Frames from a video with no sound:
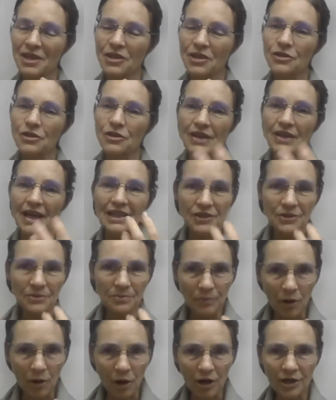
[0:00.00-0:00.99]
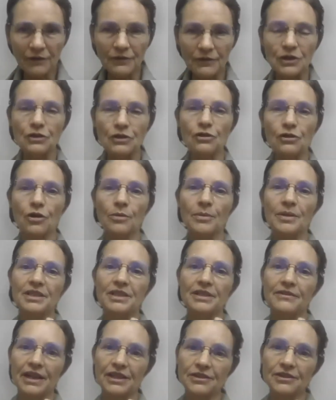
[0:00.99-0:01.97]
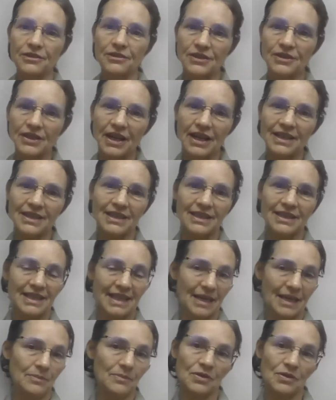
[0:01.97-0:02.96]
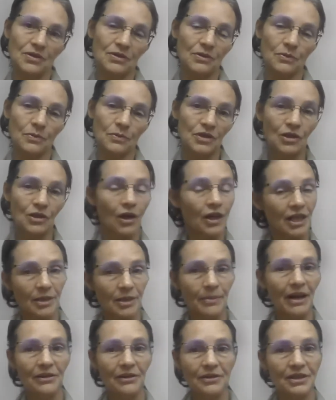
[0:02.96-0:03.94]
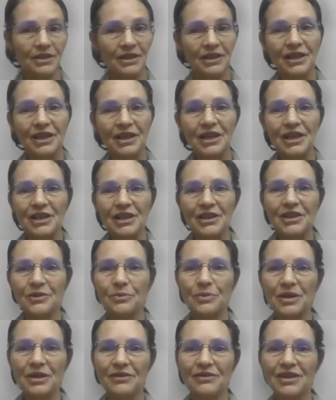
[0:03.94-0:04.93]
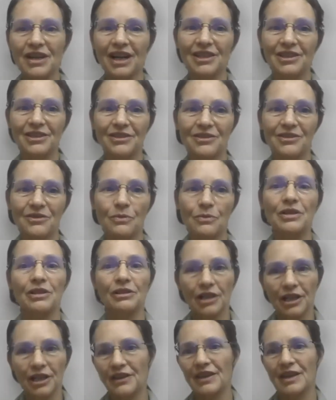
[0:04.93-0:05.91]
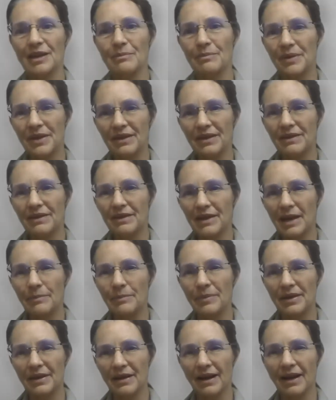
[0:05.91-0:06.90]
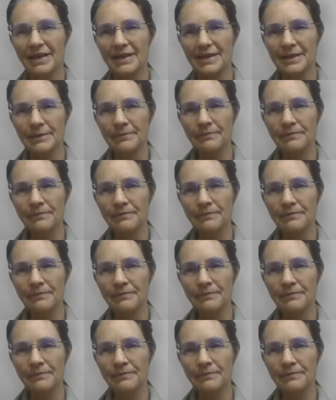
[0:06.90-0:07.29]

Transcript: So that's part of the normative exercise that James was talking about that we've done with a lot of the MP, MPIs.